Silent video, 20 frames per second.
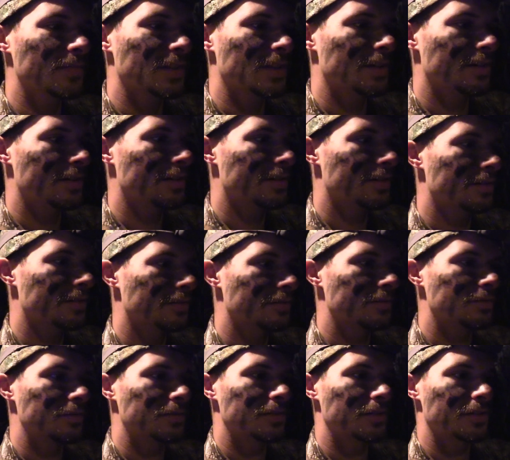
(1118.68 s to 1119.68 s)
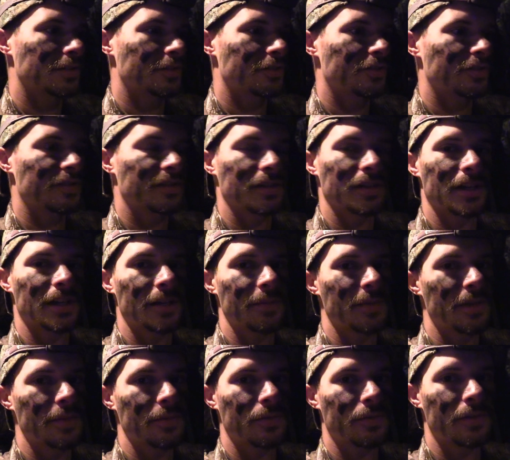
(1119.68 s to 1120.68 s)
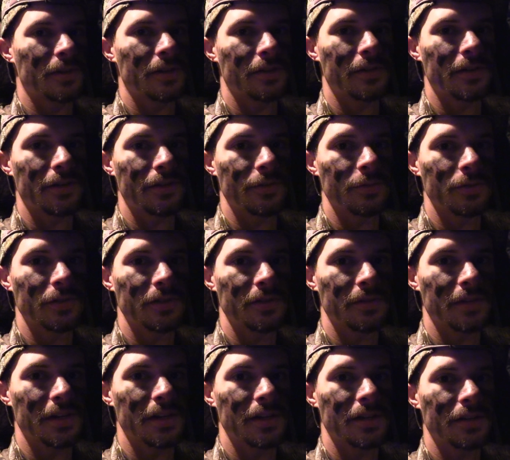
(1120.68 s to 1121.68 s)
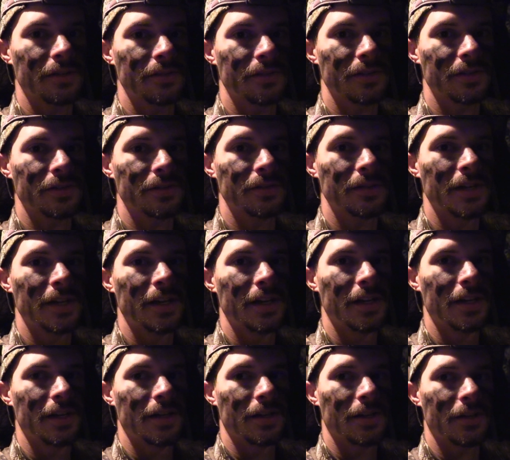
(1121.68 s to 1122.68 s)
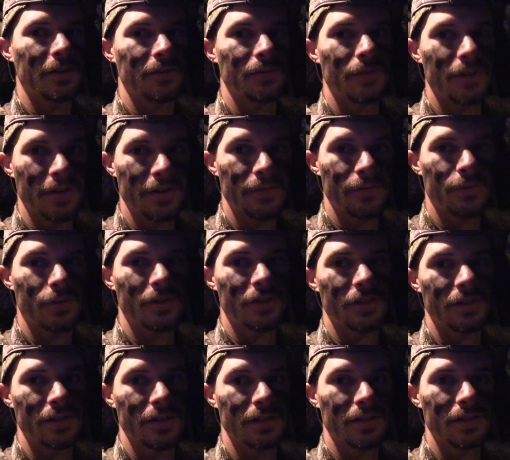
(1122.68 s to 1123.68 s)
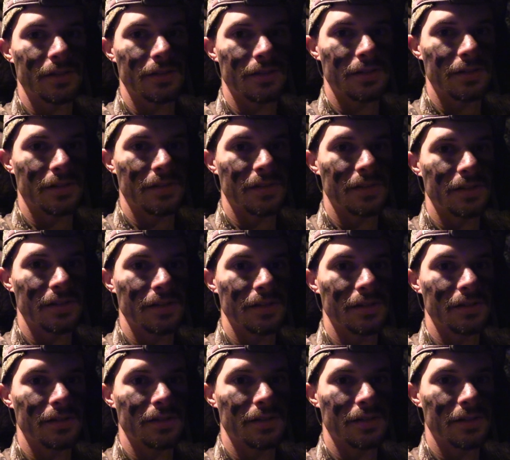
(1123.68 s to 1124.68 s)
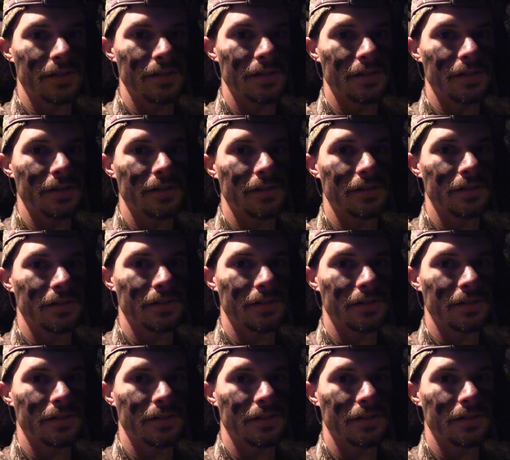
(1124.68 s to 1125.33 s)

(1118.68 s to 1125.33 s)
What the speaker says: and there's just a lot of people running around the woods right now. So I was very fortunate to see a deer.